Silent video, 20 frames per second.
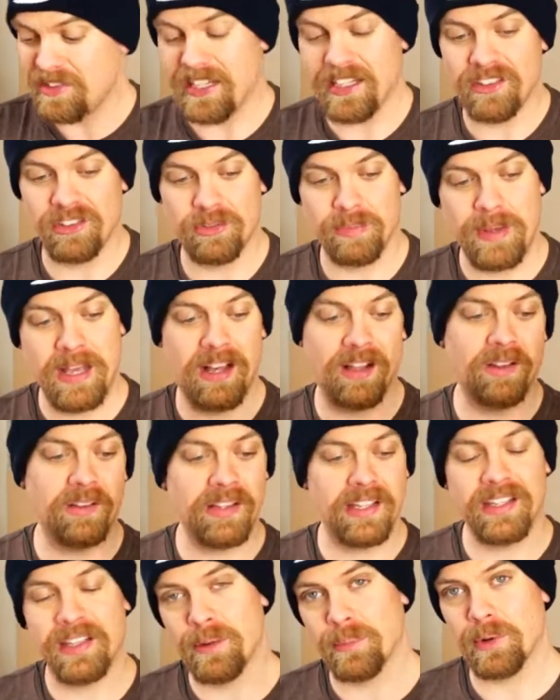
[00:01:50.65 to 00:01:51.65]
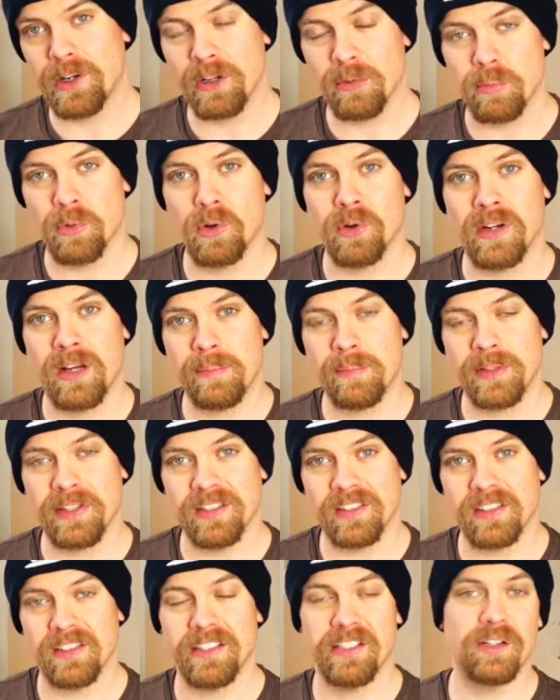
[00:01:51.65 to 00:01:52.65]
take a smell, and then we're gonna brew it up
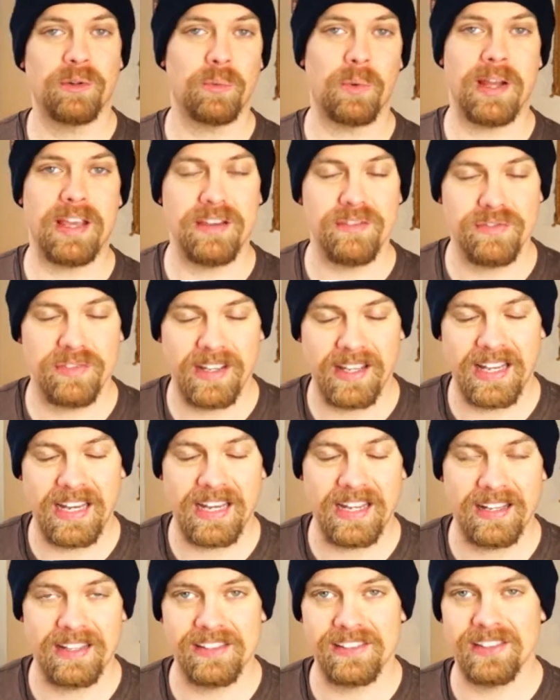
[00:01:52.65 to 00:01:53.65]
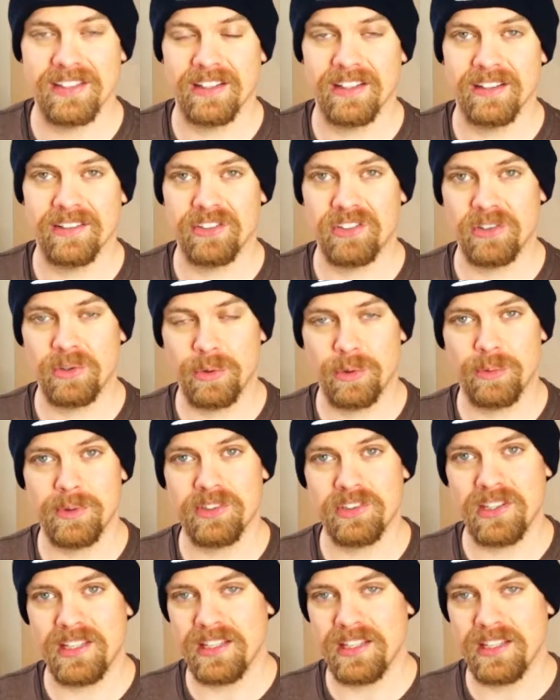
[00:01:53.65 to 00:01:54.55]
on the Conduit wave and see what we